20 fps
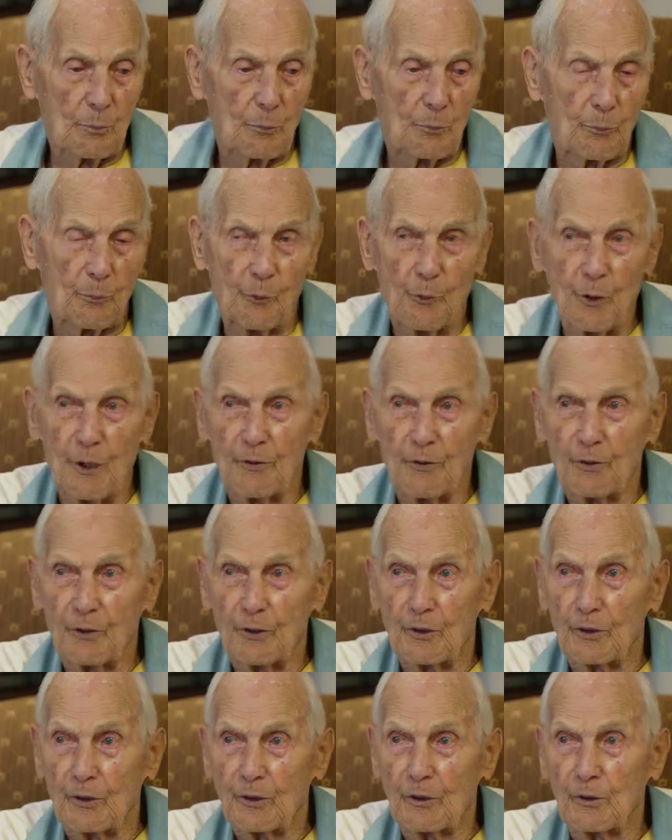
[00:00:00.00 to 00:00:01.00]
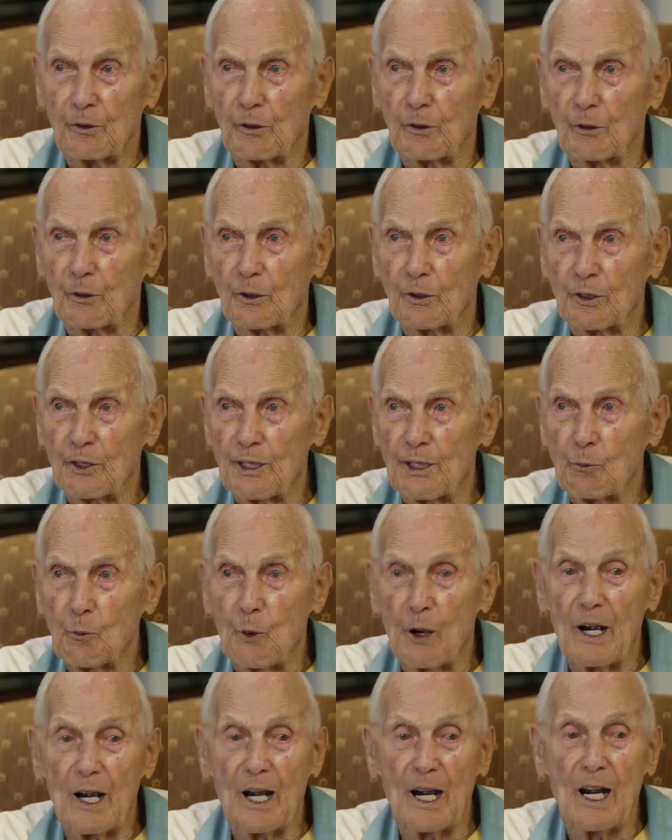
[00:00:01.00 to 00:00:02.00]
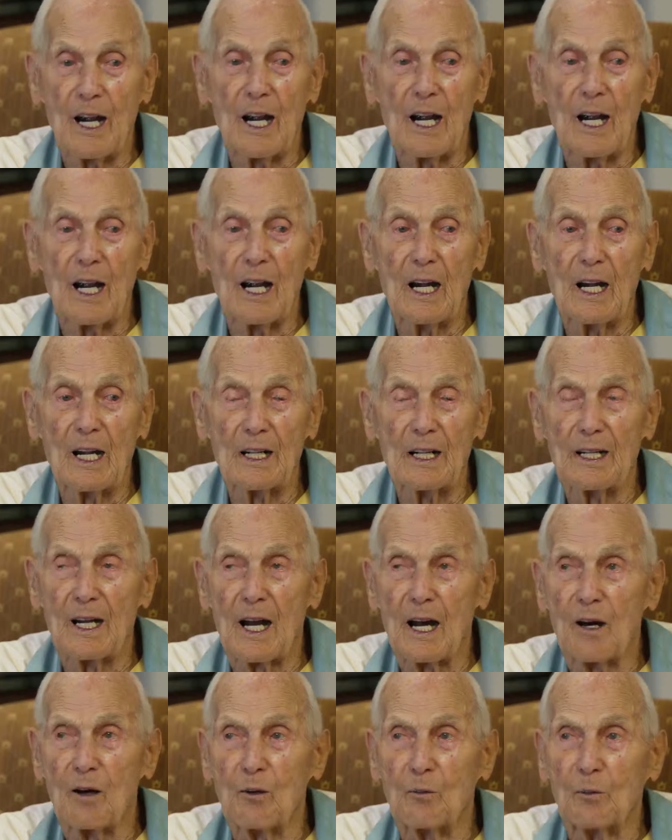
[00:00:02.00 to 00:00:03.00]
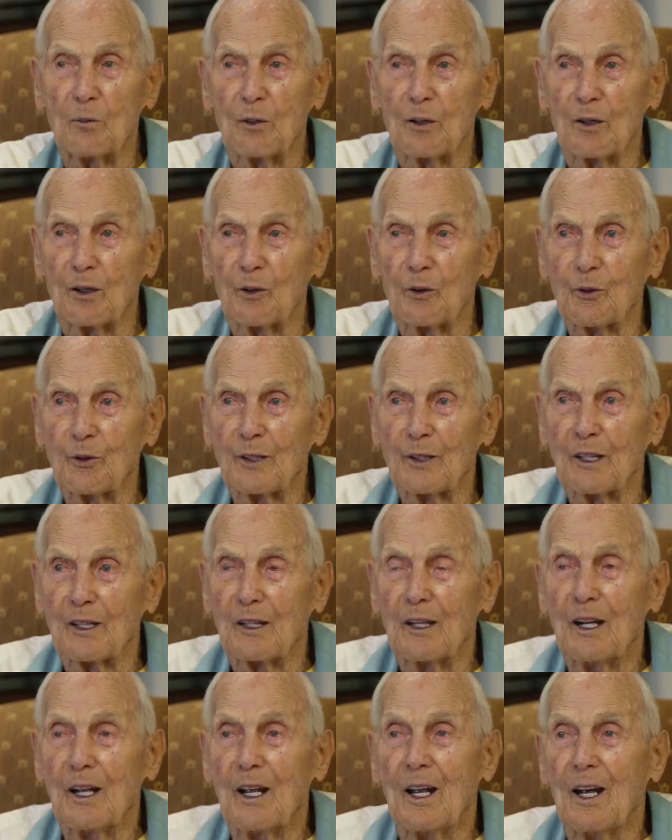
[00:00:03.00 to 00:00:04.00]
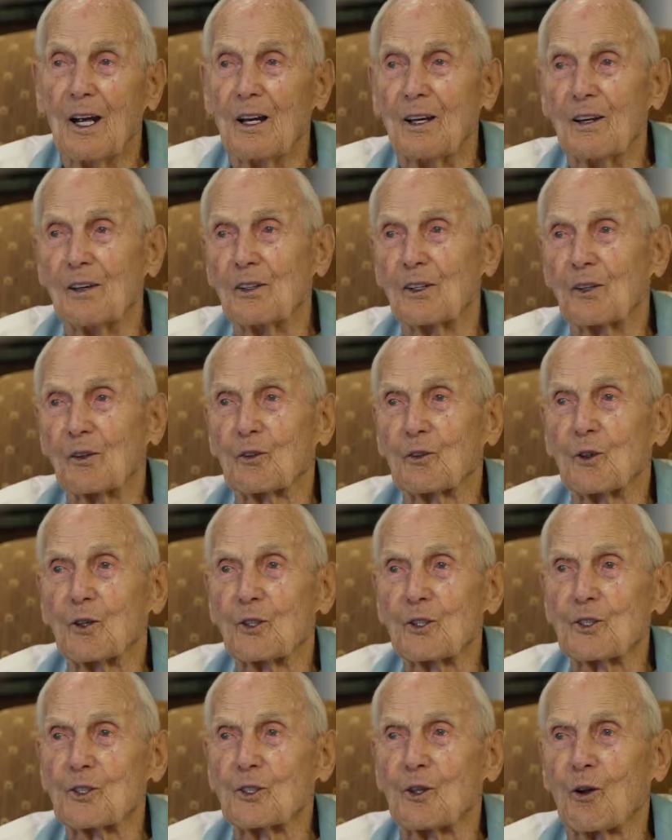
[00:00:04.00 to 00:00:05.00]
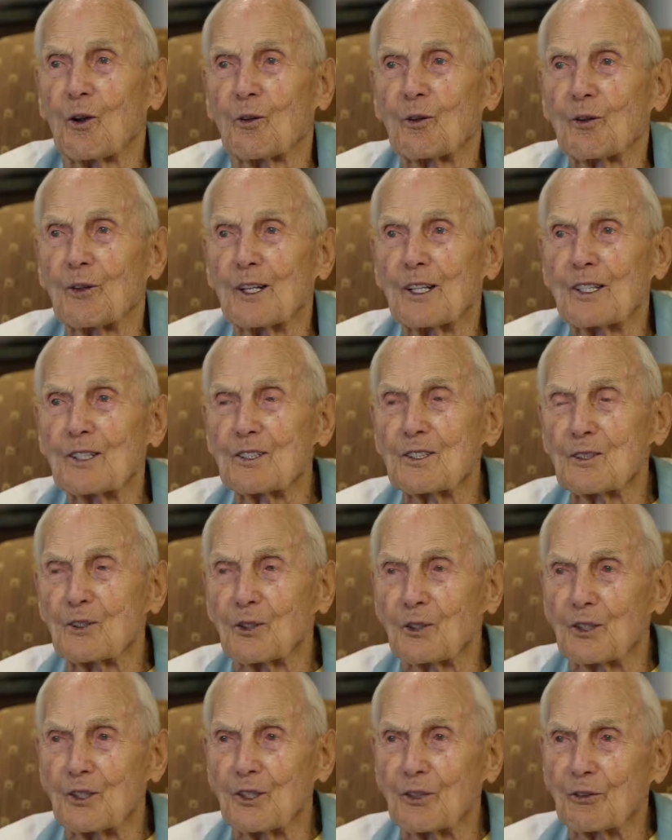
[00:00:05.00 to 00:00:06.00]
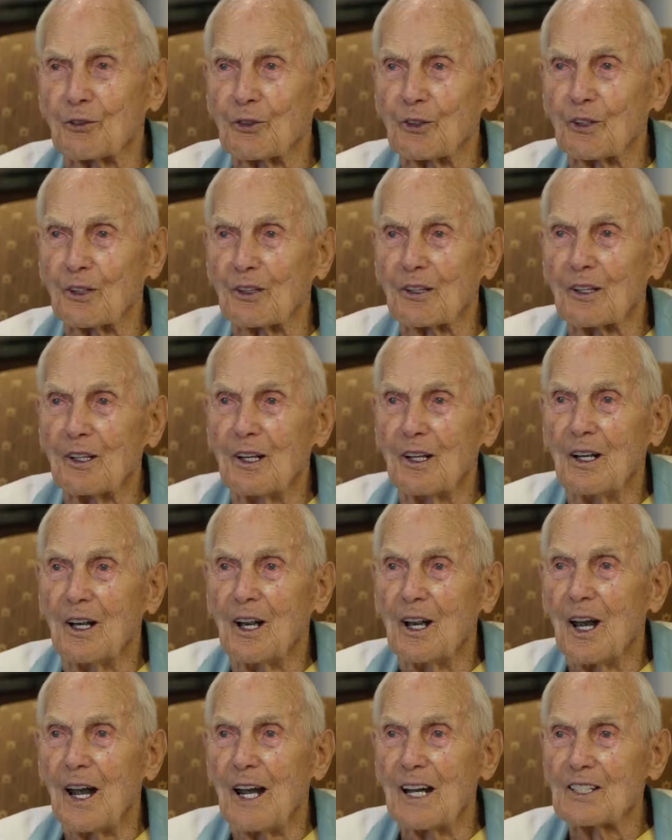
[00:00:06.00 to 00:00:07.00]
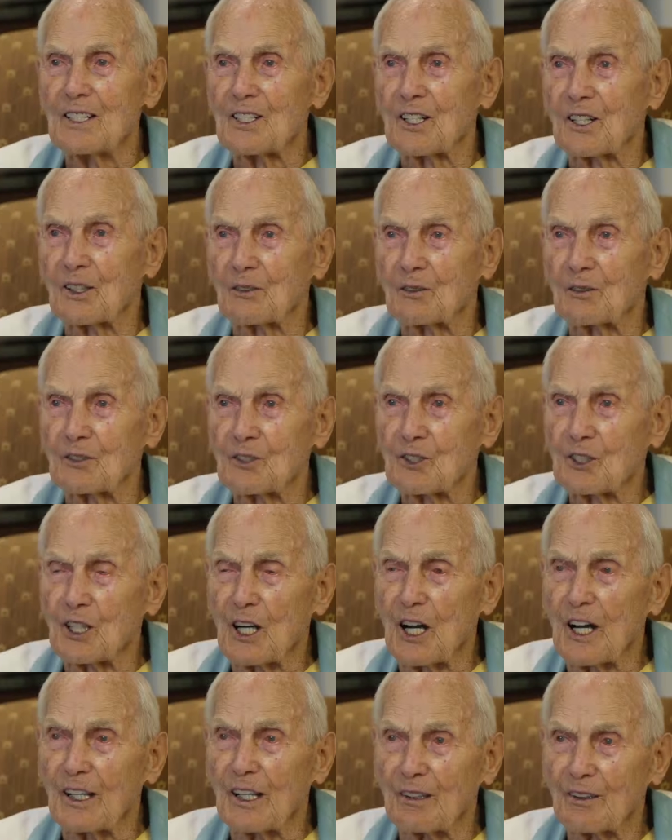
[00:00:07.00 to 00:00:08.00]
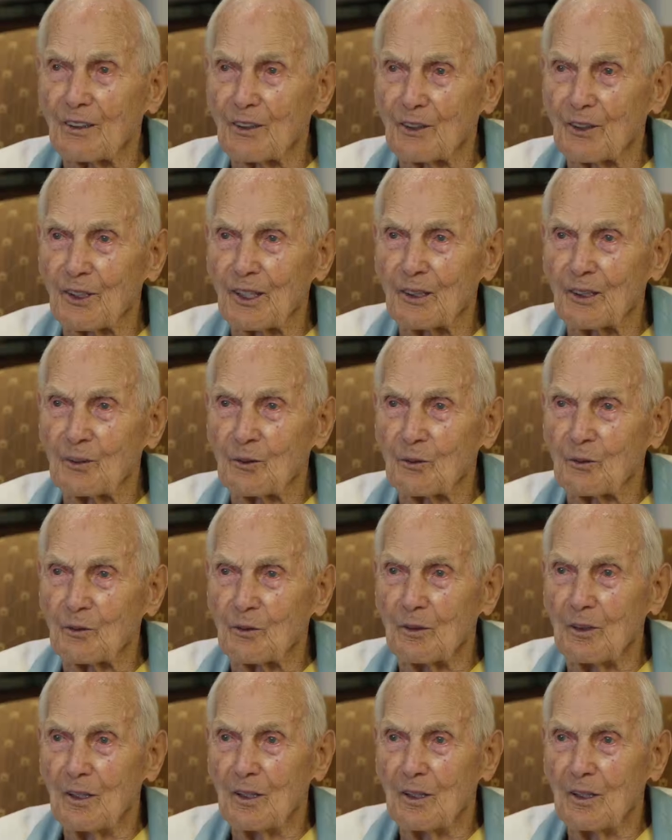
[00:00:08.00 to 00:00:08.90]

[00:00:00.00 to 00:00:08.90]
river way down below there. And of course, all things look different as a child than